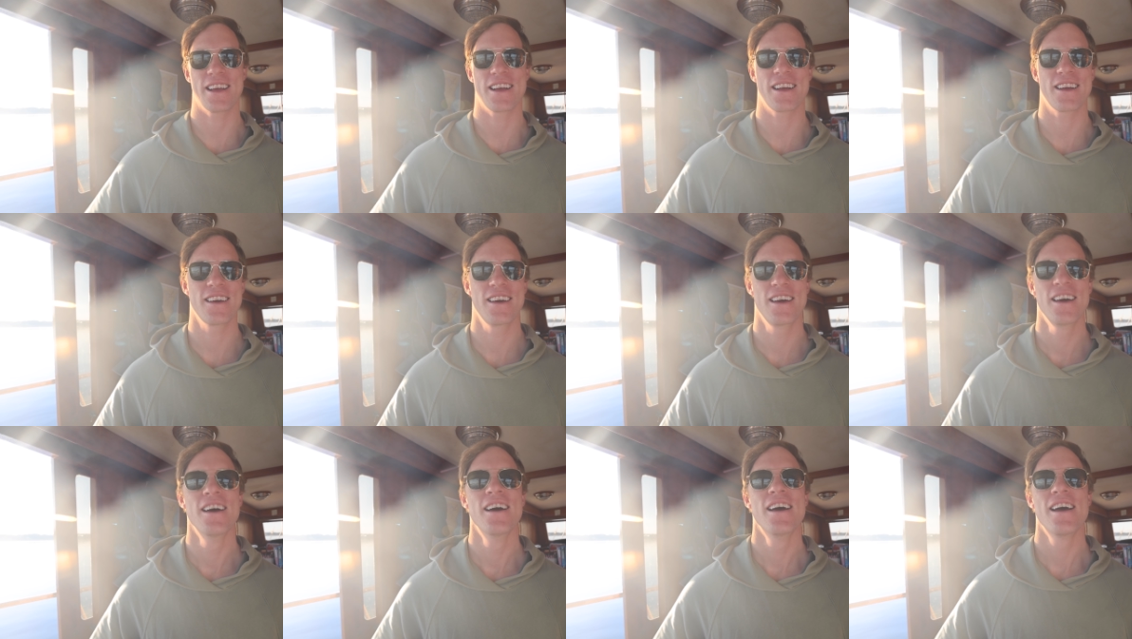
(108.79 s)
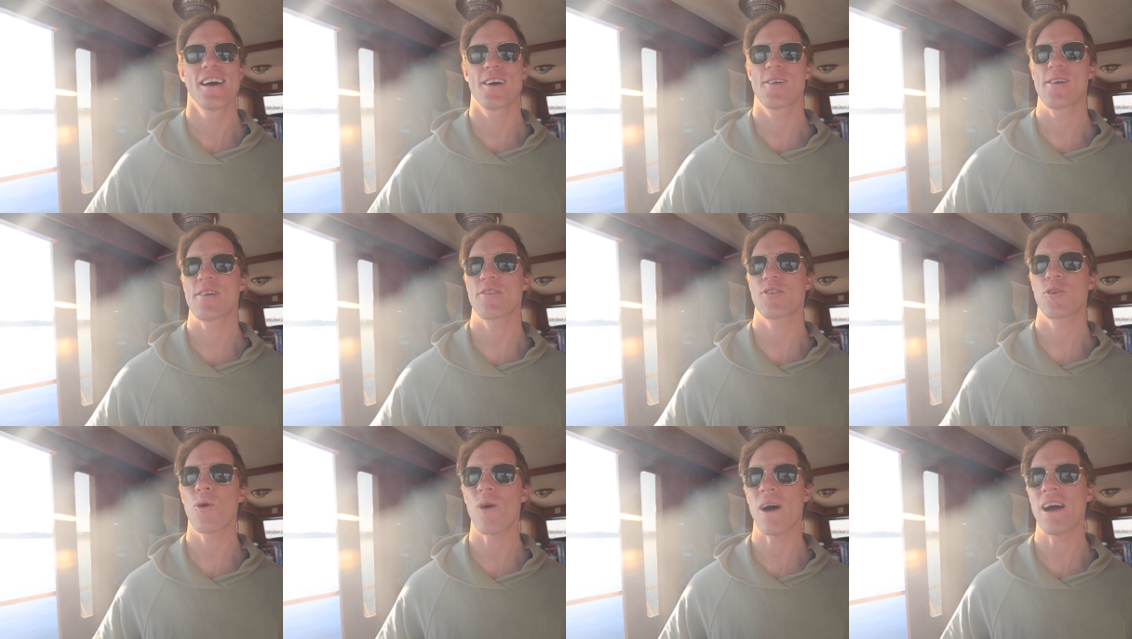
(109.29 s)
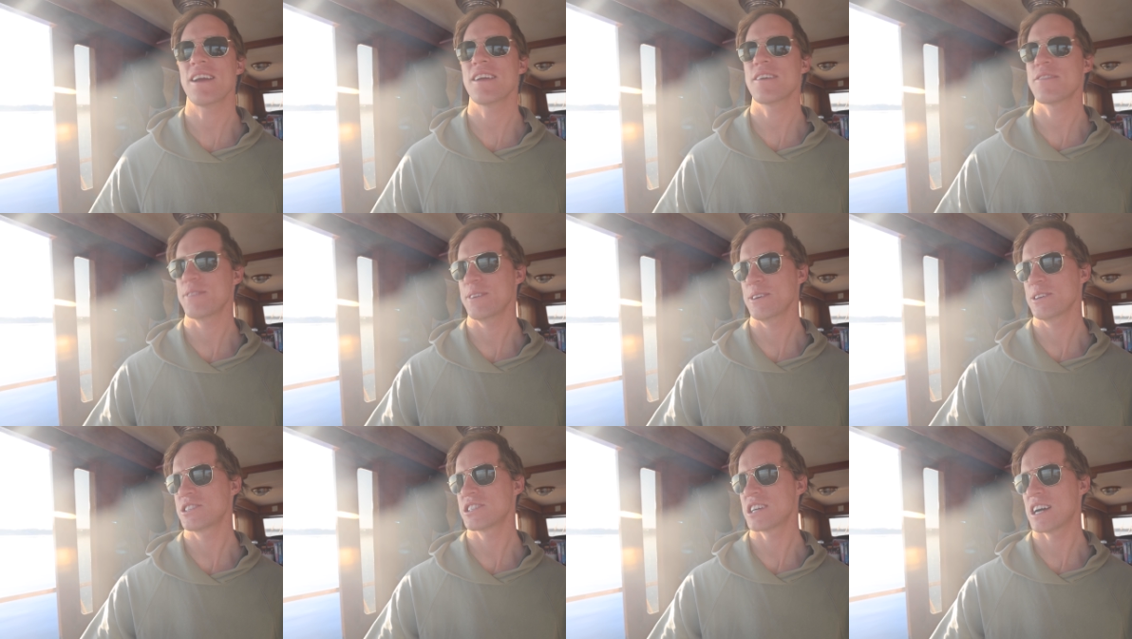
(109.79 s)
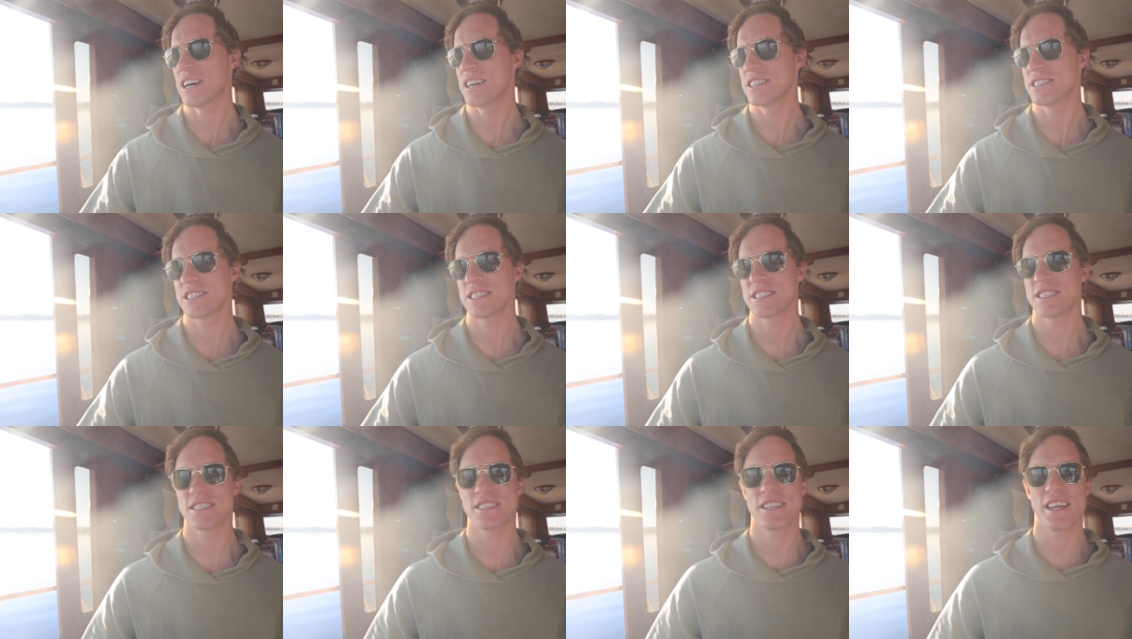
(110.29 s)
And we have quite a few
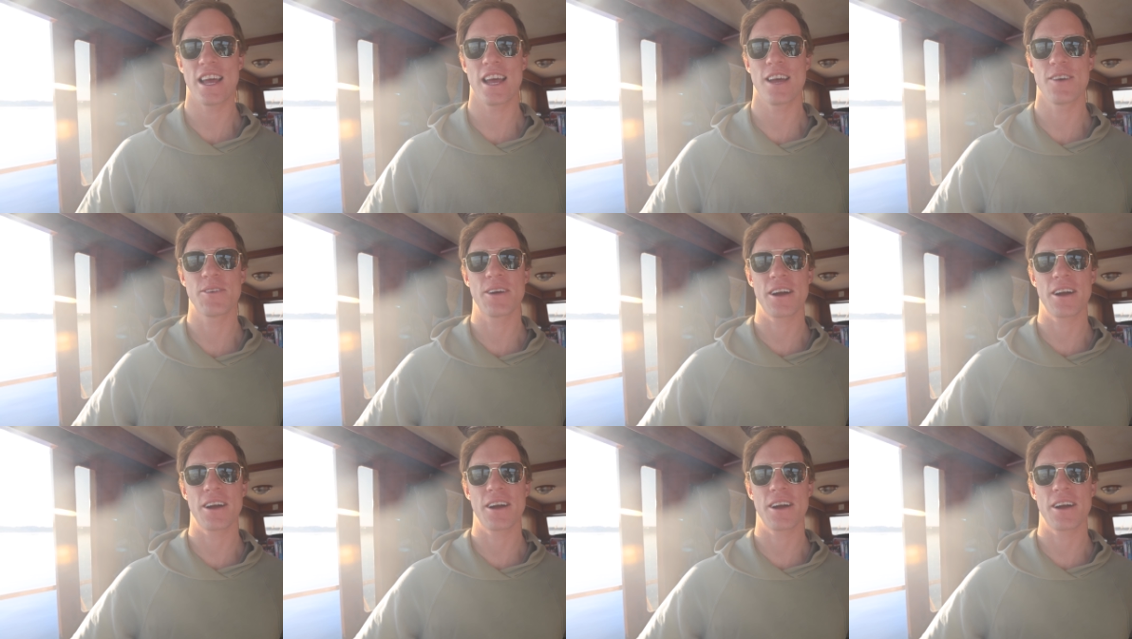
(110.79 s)
challenges today.